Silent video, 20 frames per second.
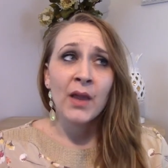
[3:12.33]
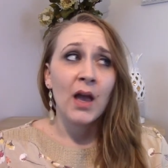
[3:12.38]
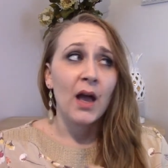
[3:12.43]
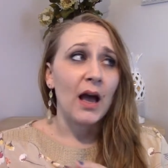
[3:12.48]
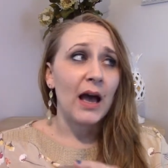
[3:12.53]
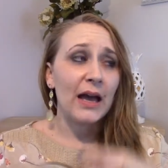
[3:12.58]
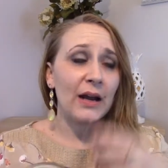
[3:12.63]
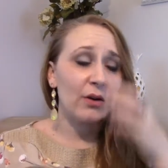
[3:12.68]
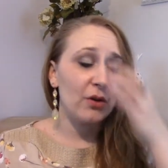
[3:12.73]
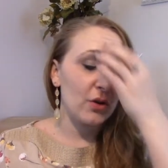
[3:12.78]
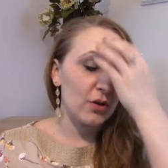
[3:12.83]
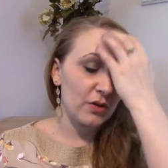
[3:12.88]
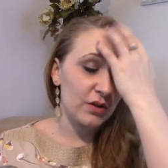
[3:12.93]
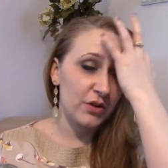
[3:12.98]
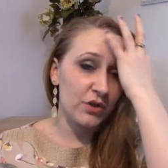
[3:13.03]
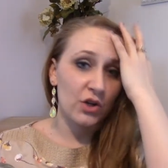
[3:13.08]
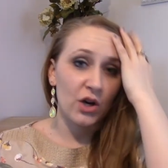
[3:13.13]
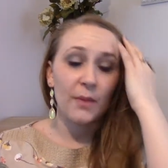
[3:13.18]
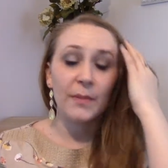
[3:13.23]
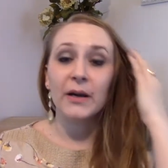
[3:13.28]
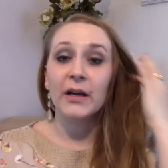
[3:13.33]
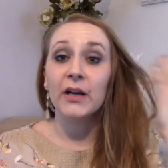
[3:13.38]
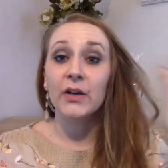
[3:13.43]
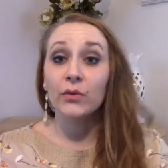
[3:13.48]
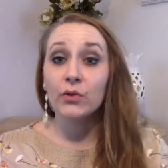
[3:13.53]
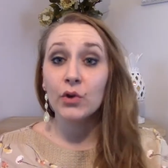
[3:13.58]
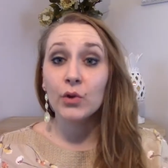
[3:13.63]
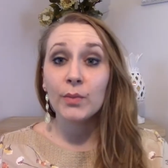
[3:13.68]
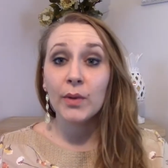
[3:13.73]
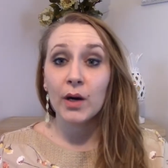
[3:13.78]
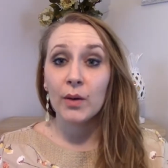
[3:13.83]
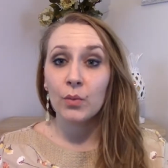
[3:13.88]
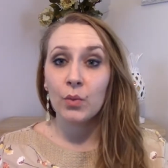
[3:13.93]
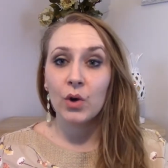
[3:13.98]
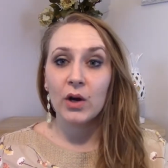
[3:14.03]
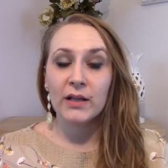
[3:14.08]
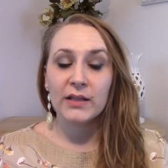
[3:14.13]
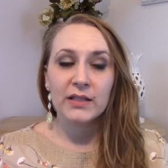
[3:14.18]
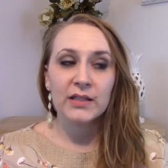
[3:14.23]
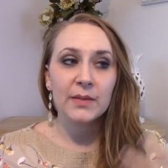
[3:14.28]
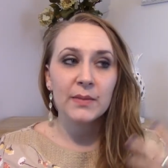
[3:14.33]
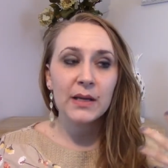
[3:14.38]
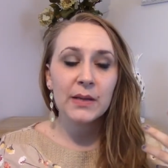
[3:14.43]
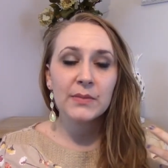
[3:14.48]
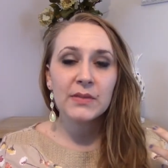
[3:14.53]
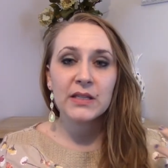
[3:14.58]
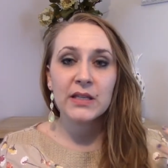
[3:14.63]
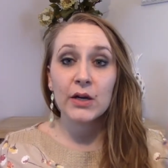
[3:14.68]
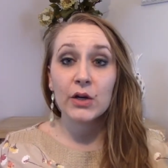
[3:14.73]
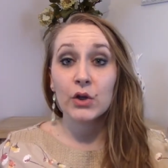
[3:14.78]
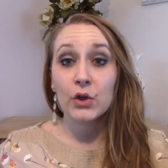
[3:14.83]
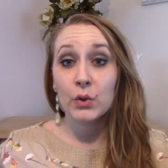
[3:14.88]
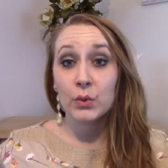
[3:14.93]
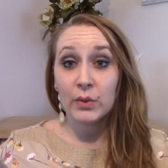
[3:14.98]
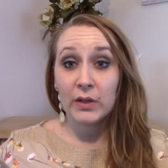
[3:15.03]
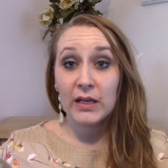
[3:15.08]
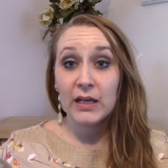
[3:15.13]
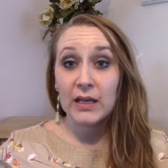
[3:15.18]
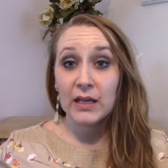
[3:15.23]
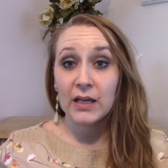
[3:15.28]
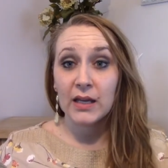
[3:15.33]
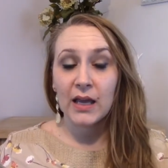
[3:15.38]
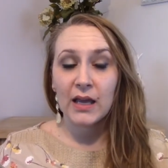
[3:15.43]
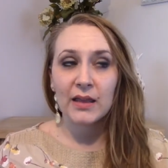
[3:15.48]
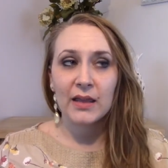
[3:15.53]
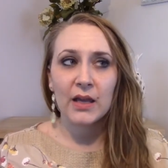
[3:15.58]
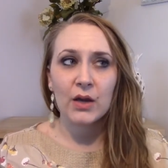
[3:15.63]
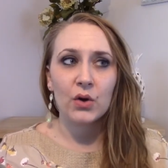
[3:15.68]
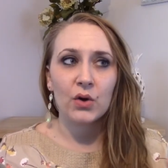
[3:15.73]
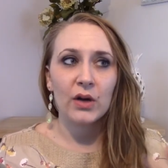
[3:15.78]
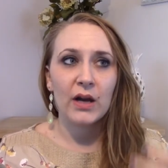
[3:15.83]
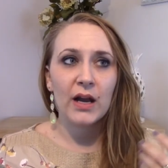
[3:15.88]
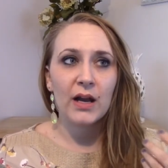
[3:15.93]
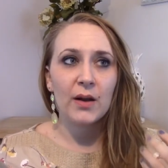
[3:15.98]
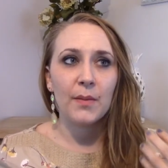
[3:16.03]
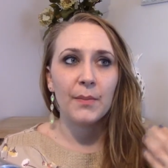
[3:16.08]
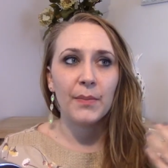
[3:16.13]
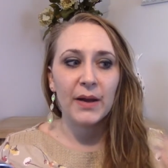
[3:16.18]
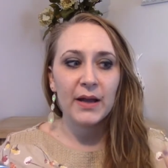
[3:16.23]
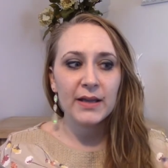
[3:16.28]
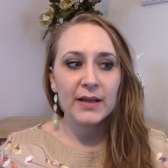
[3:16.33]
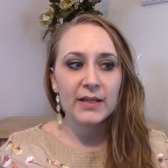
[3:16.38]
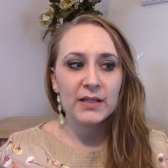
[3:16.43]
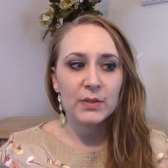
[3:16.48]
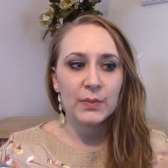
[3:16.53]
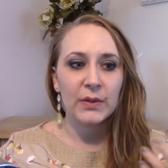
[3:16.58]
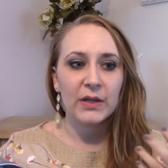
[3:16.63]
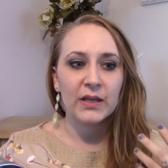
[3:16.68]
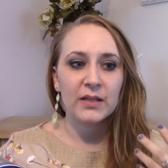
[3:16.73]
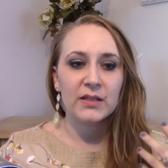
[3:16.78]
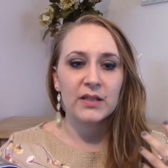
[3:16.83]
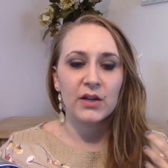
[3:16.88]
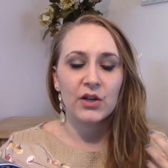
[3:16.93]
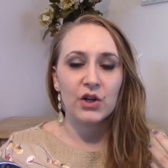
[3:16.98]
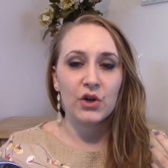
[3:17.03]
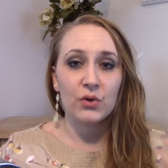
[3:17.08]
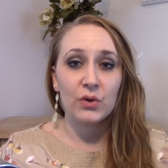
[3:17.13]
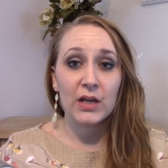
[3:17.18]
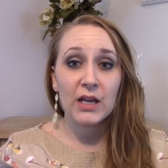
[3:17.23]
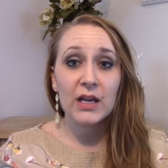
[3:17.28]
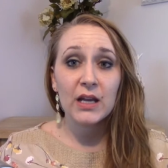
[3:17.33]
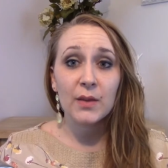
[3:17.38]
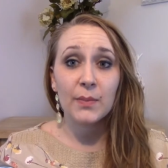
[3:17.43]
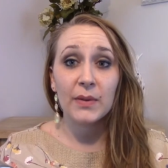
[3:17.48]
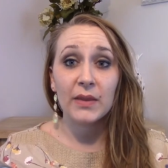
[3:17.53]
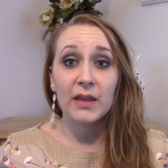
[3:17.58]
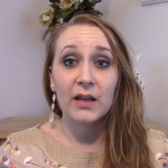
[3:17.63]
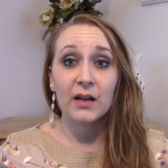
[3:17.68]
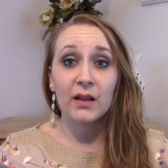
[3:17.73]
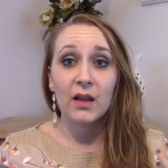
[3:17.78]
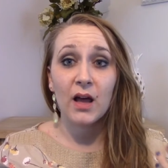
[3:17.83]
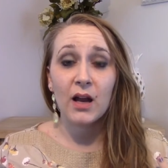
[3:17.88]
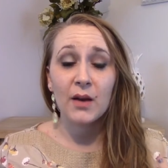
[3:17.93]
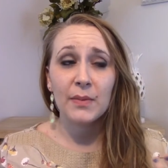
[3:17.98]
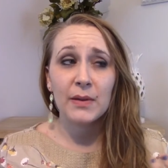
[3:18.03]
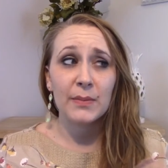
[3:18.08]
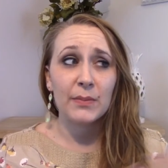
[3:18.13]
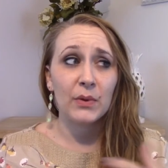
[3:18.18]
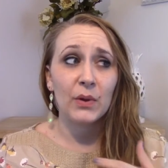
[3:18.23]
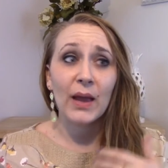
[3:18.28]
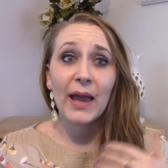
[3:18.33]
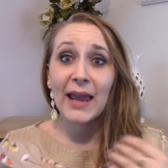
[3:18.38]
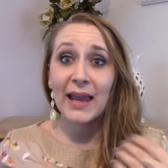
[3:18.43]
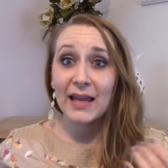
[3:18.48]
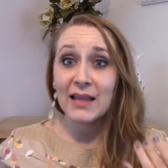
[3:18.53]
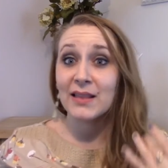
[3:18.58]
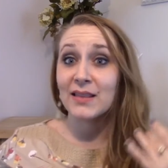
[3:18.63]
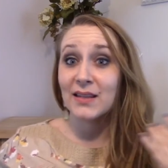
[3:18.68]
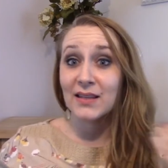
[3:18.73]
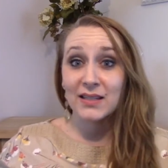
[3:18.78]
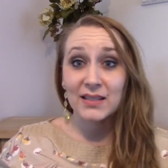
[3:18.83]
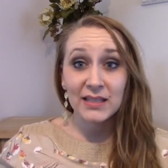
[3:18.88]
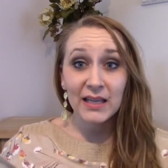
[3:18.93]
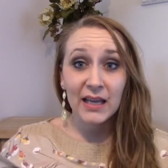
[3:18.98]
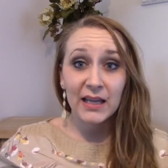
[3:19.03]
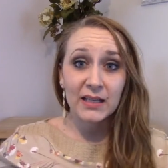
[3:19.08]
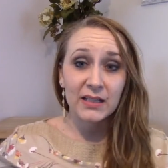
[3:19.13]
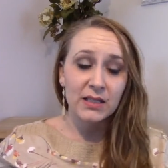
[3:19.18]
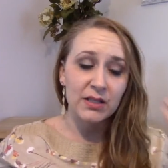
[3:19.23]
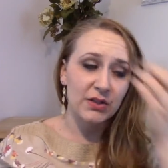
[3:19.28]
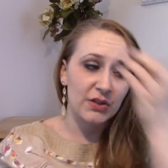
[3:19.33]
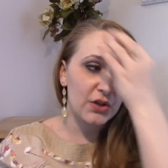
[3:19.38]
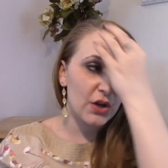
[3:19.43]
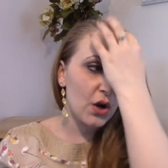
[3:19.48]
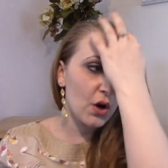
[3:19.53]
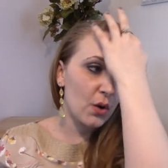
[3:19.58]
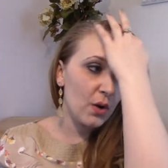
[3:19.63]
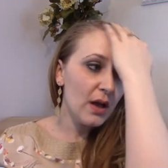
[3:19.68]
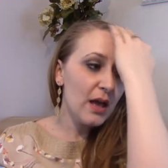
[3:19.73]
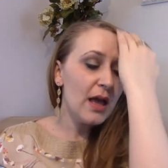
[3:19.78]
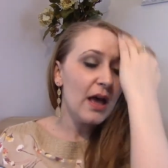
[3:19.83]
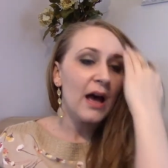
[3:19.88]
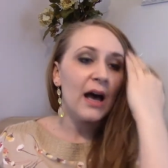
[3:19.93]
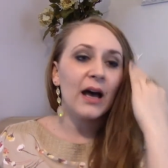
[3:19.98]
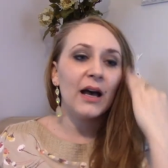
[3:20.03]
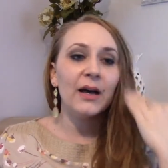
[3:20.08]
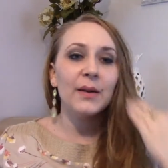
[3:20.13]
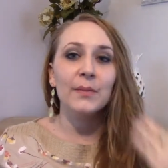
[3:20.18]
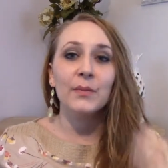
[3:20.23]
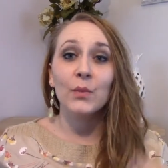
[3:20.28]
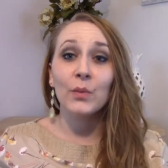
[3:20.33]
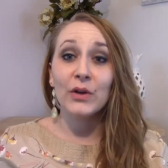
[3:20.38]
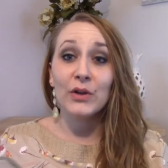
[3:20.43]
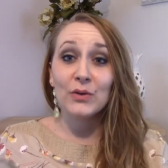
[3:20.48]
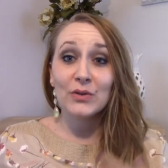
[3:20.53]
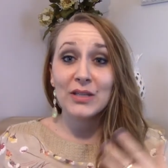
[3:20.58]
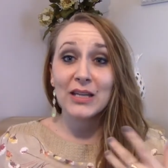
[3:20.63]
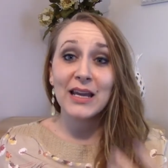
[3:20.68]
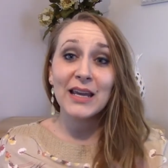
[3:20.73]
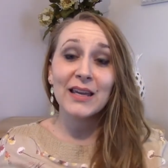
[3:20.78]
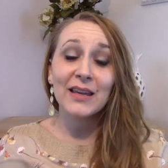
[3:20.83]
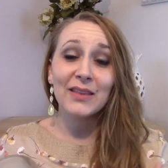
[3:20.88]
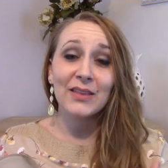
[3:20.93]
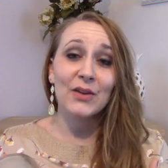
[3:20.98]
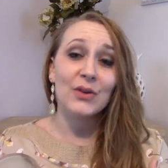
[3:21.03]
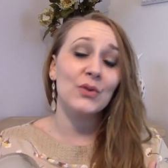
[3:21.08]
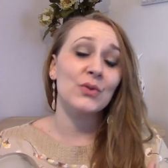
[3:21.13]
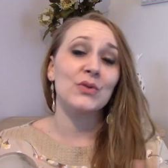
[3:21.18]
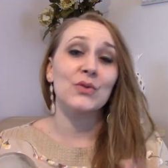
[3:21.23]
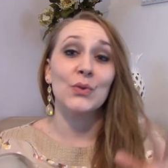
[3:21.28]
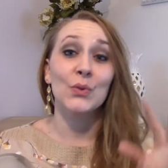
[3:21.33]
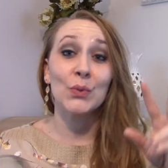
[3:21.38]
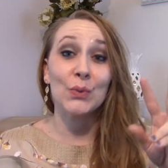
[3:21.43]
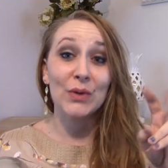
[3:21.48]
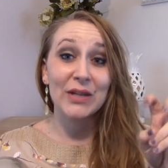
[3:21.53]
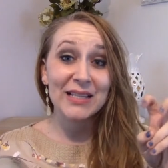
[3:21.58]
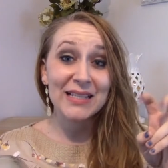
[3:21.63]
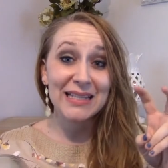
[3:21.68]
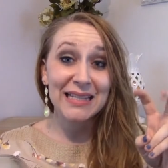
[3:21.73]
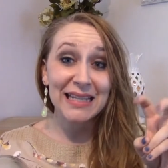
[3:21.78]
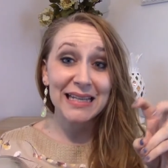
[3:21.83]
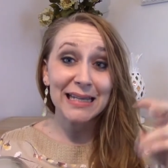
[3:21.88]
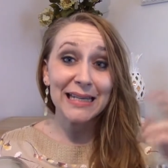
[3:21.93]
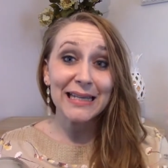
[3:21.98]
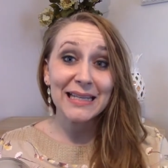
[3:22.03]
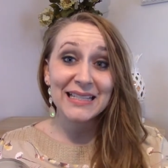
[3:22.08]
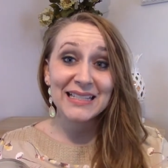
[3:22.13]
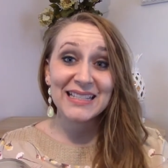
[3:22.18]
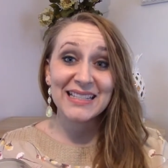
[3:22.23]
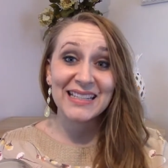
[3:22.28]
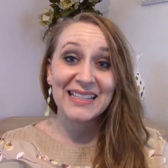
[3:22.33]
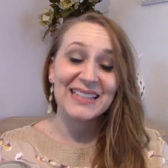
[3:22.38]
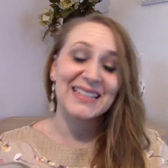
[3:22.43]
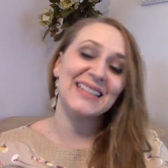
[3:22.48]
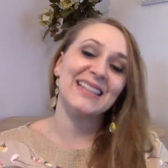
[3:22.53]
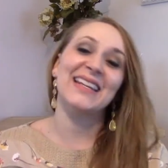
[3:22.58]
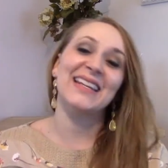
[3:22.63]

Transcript: I don't know, the strawberry rhubarb one. Sometimes they're unique and they create a buzz because they're unique, but then a lot of people hate the scent. So um, when you take those risky scented